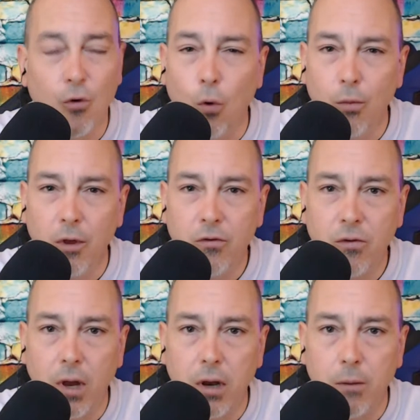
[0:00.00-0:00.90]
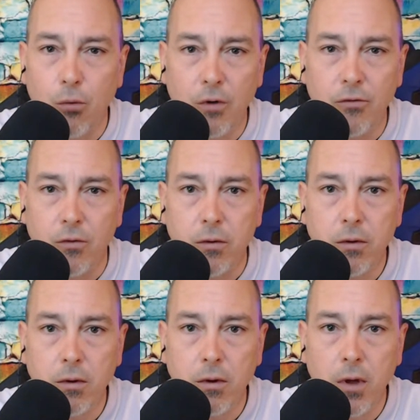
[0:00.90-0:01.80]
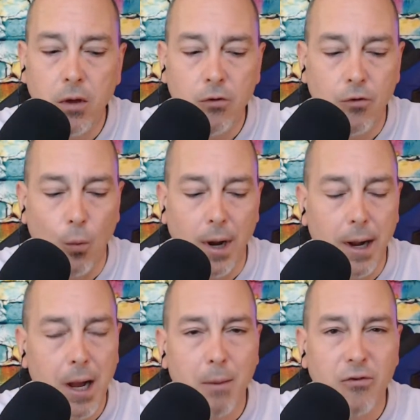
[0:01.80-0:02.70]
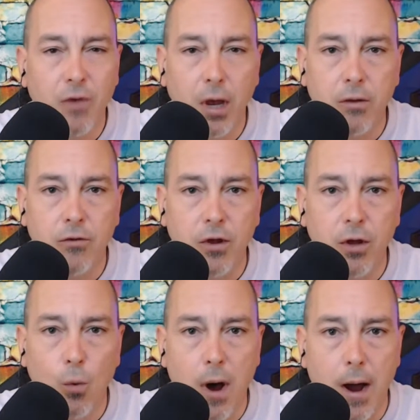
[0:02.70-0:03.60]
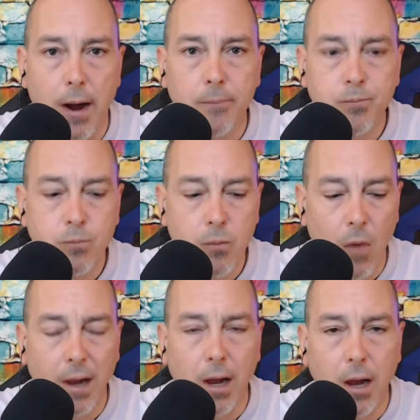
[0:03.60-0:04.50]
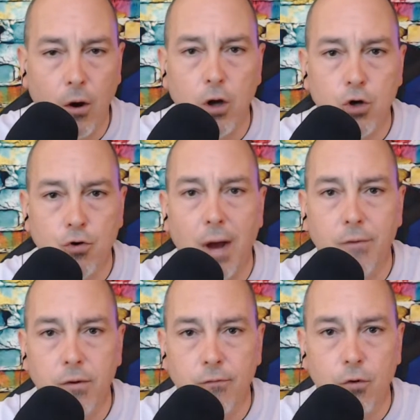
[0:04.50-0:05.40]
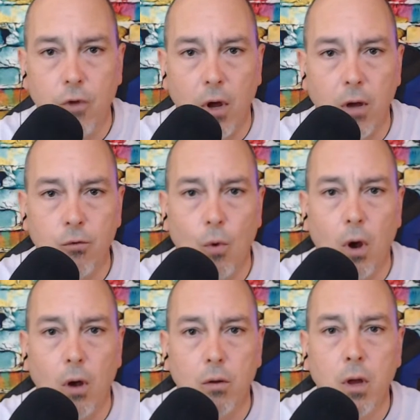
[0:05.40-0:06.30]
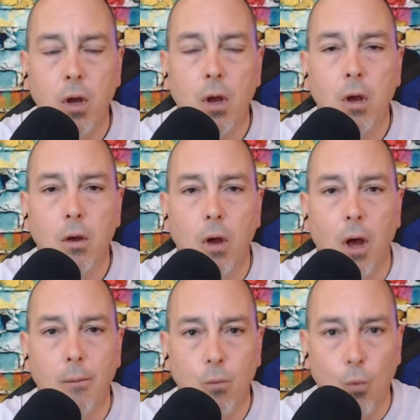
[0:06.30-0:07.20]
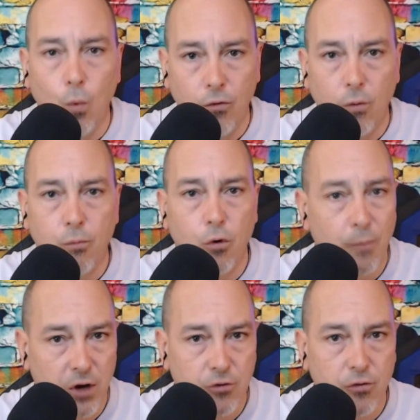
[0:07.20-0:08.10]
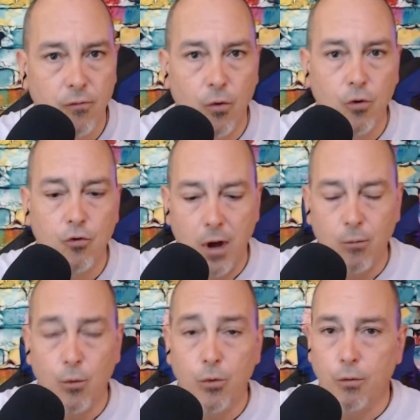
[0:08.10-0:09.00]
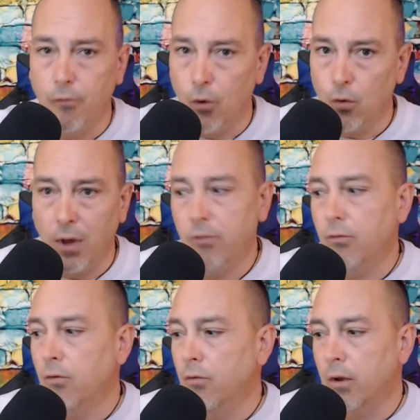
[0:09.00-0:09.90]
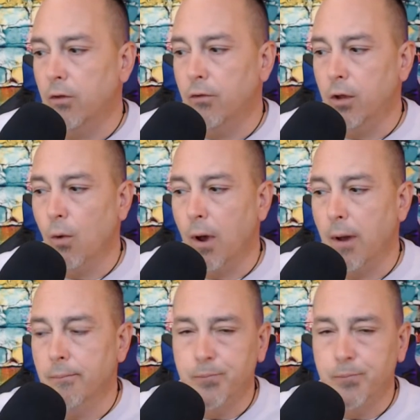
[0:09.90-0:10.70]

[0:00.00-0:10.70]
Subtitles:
homeless and in prison. So when I got my second DUI, I got caught driving a few times while was on probation for driving with a revoked license and a DUI.